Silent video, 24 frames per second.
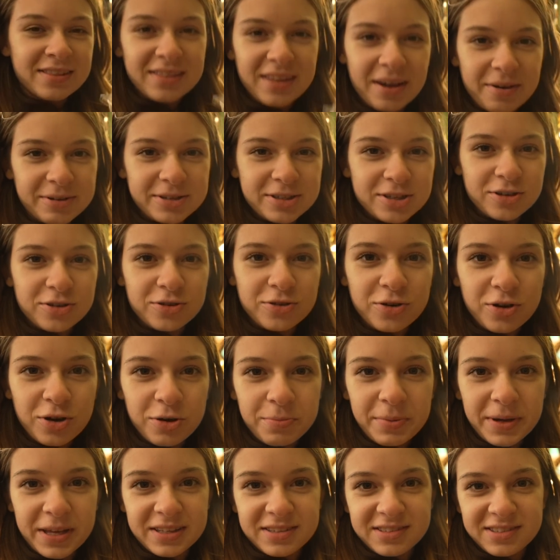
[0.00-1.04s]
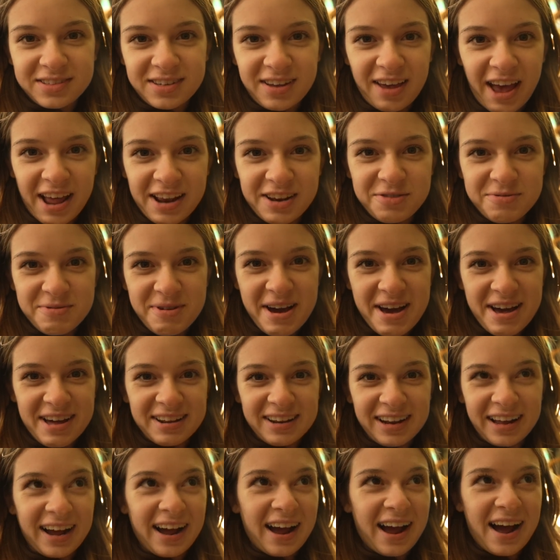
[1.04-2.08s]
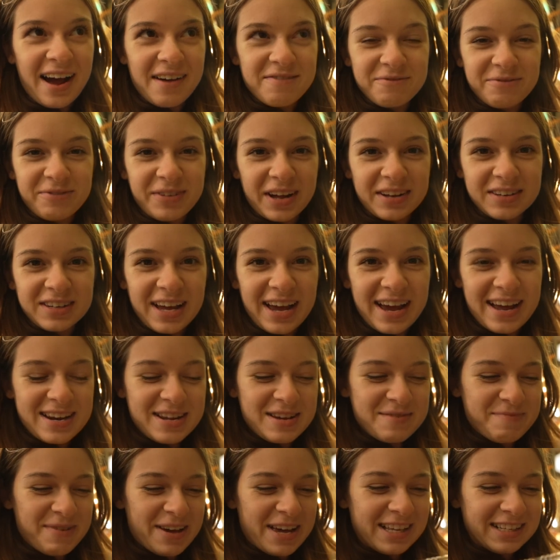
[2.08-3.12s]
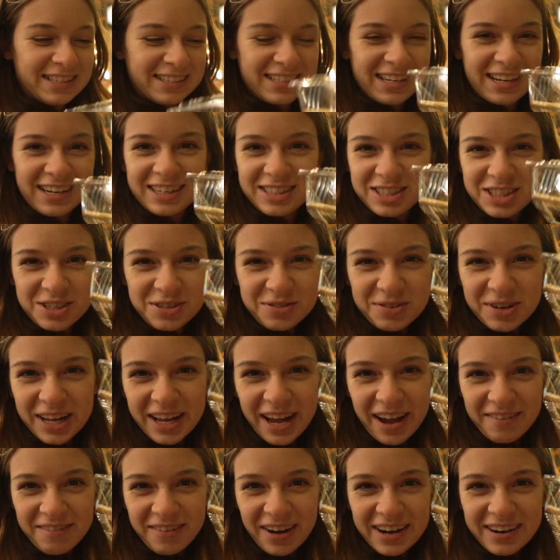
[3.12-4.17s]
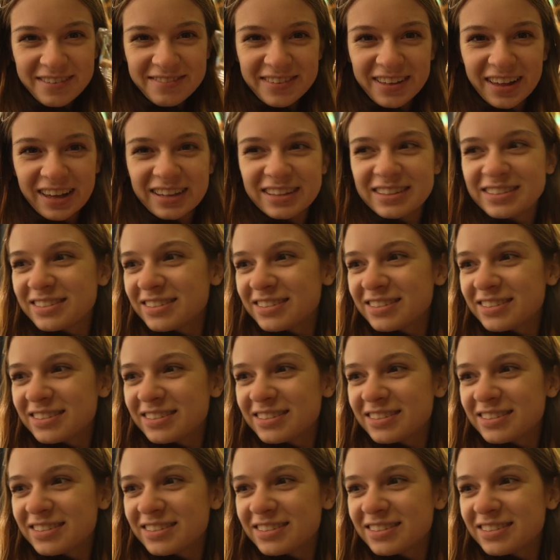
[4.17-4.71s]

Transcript: There is no bins anywhere. Like I haven't found any bins, and I just want to get rid of this.